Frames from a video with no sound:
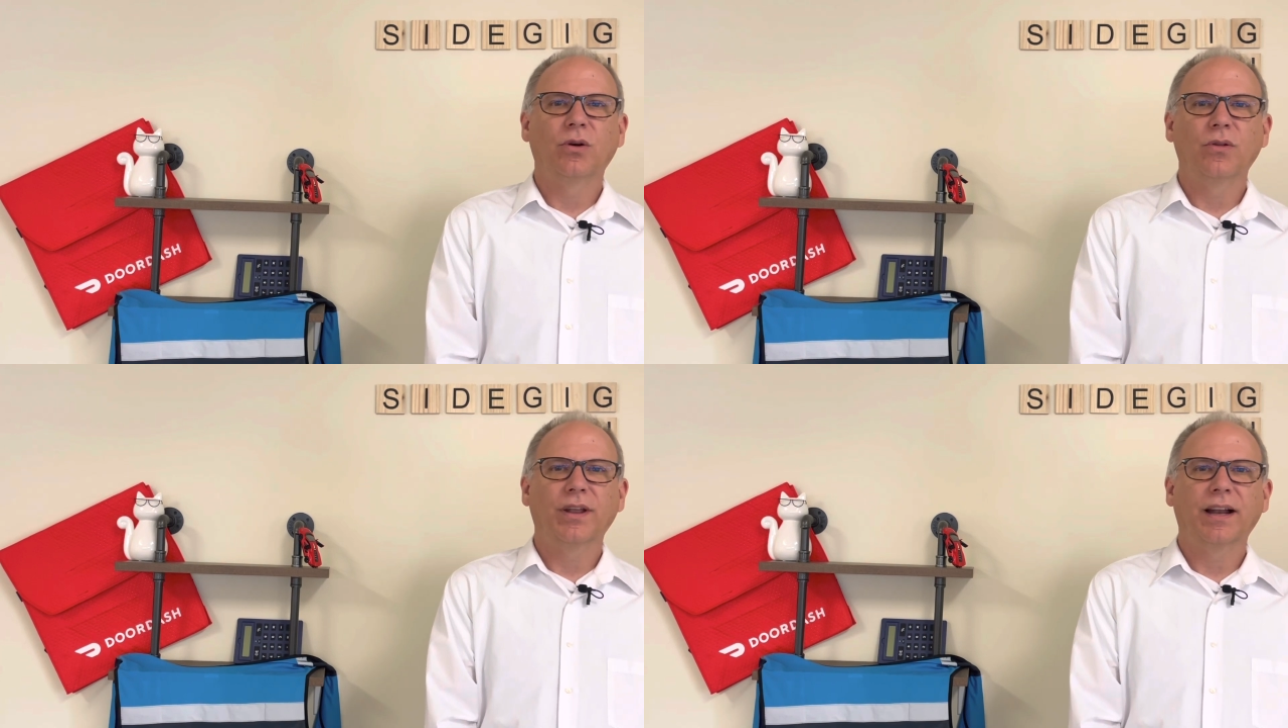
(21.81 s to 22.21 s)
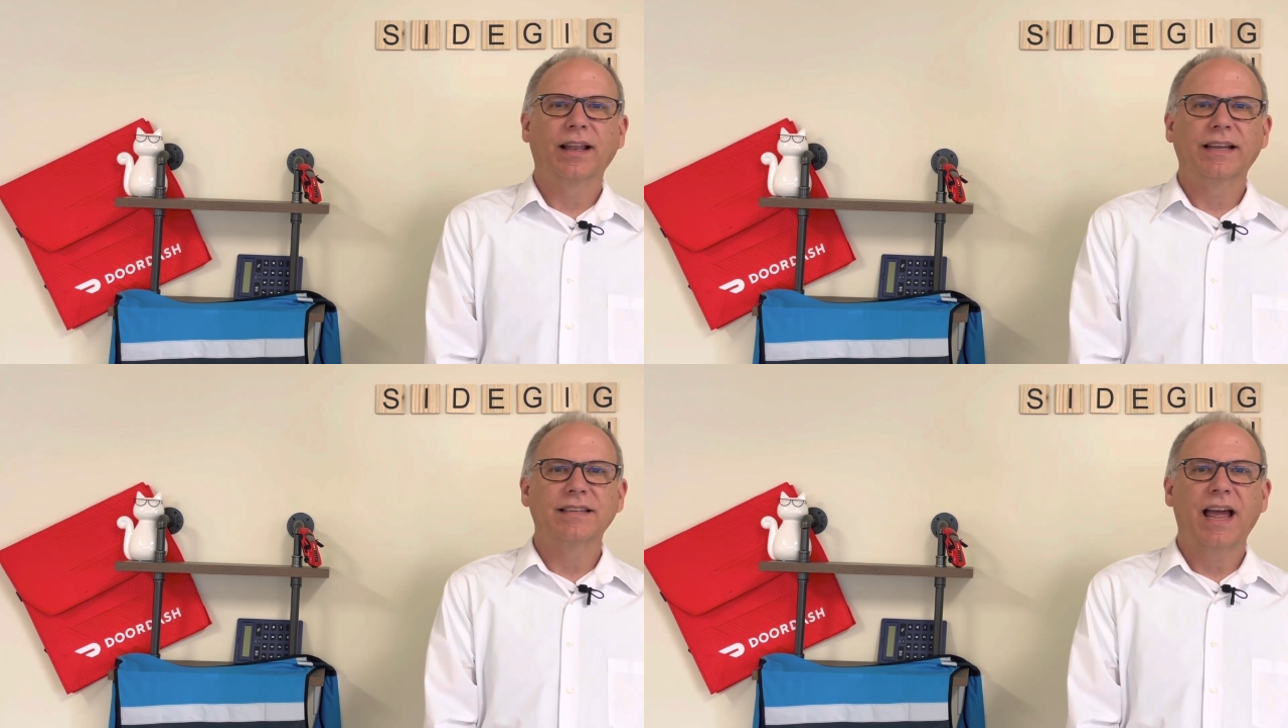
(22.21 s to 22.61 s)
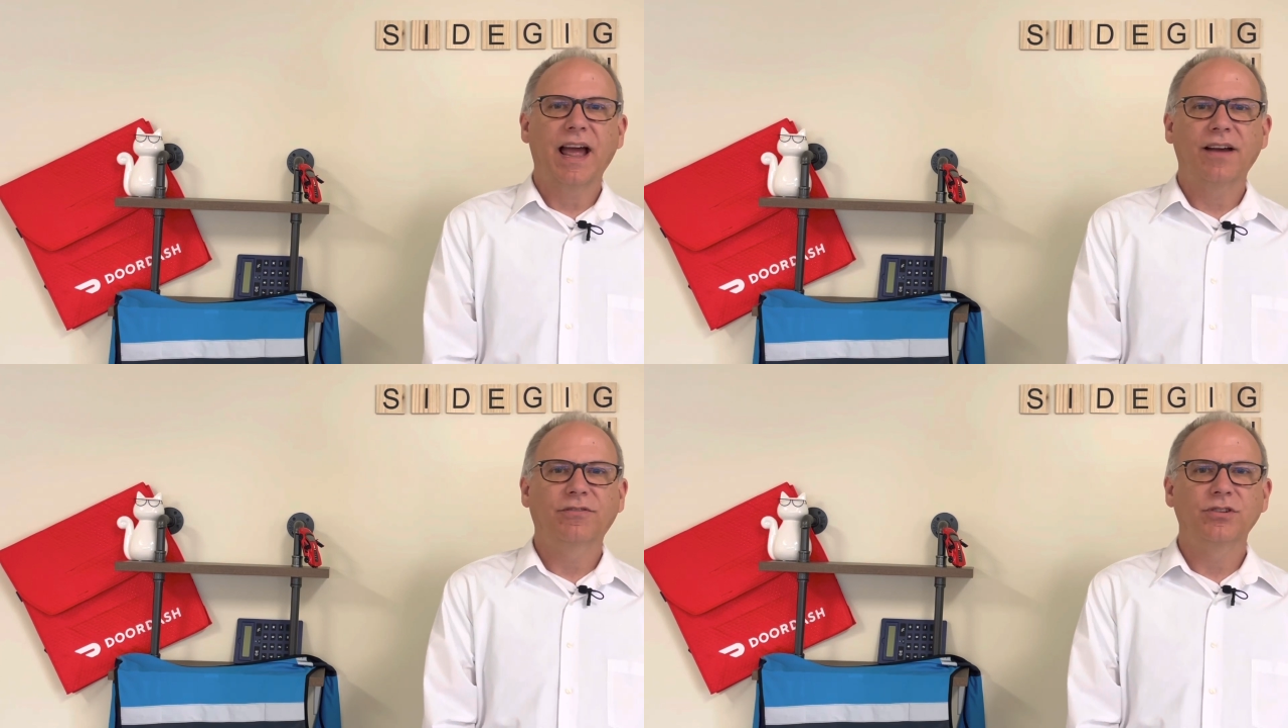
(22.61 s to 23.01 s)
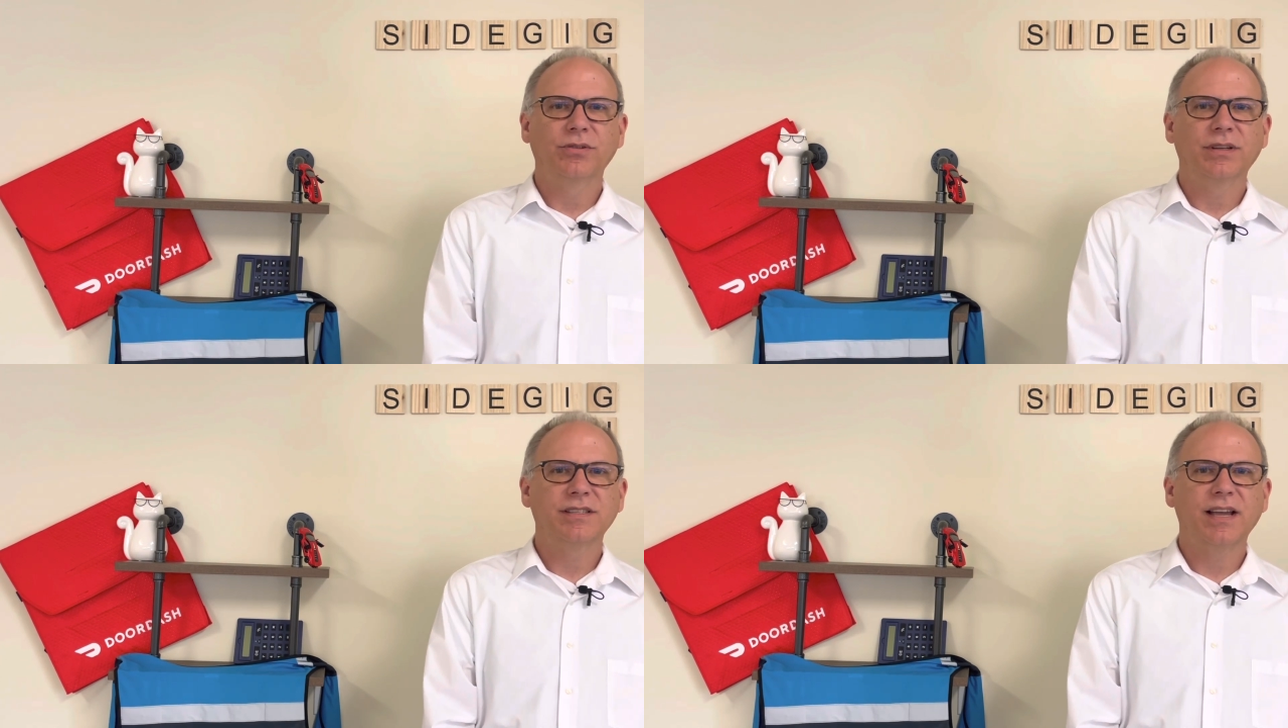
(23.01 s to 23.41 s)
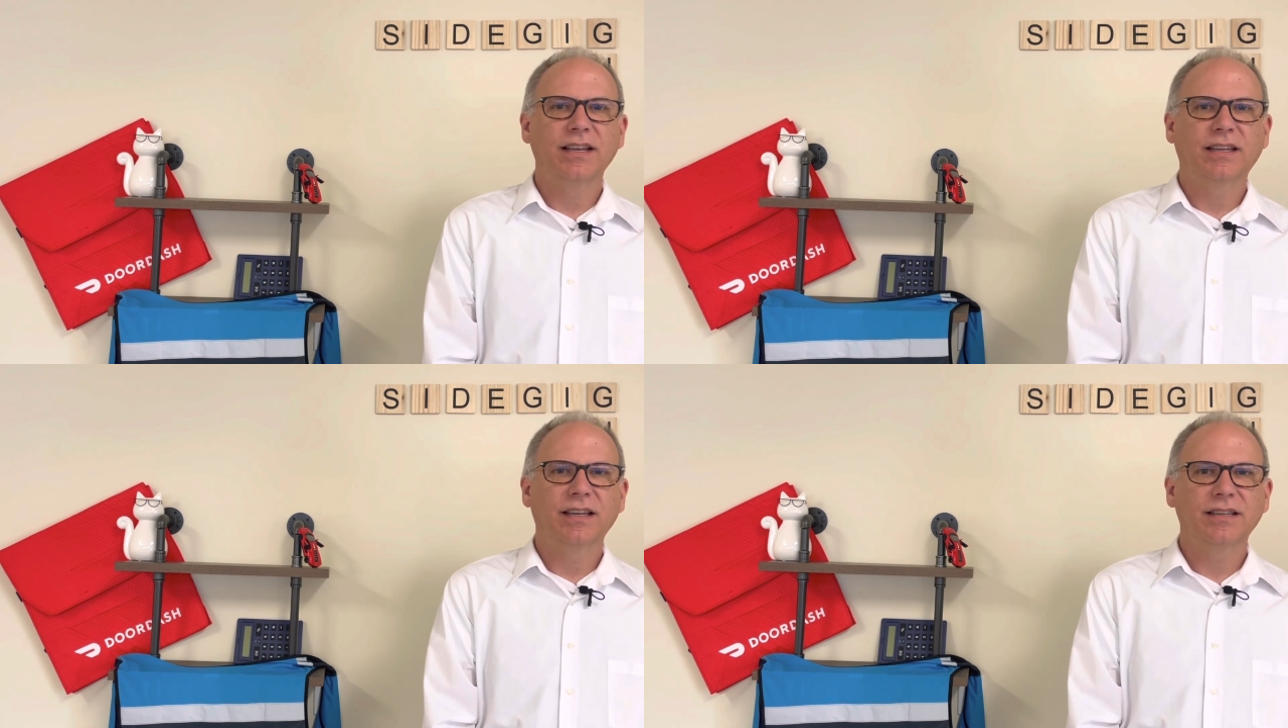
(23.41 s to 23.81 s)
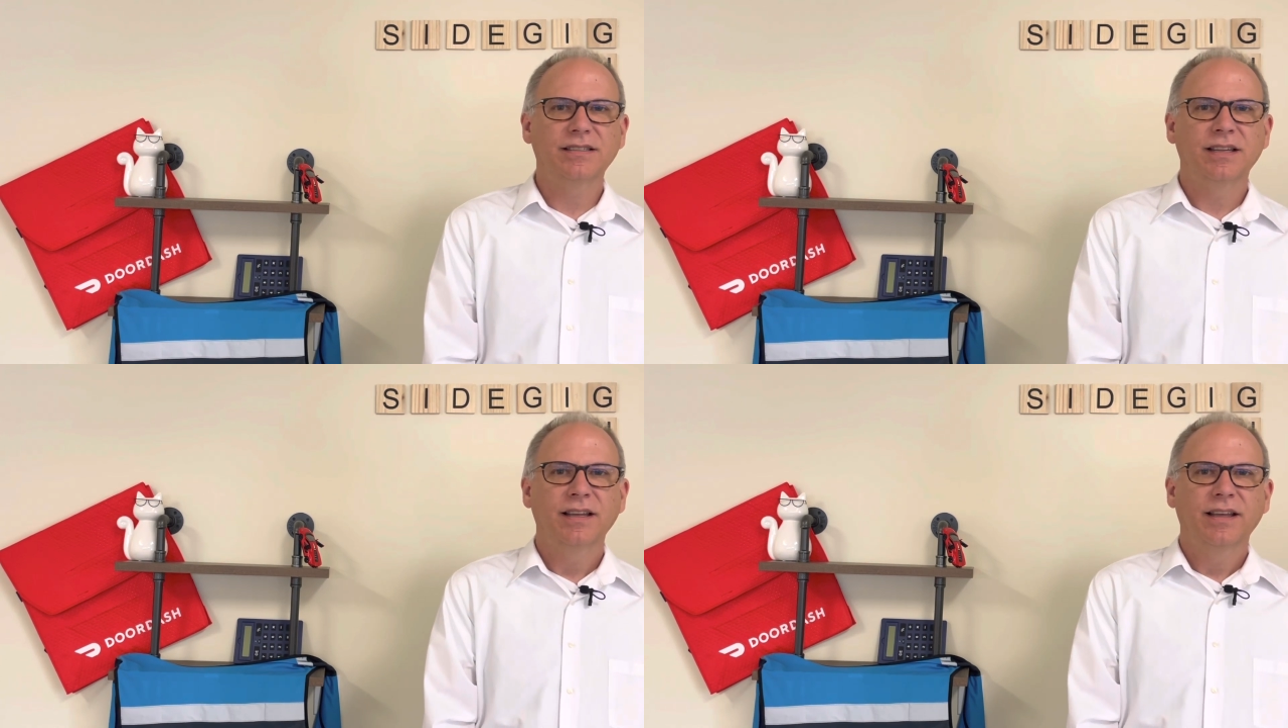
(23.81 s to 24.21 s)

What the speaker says: goal that I like to have for doing side gigs.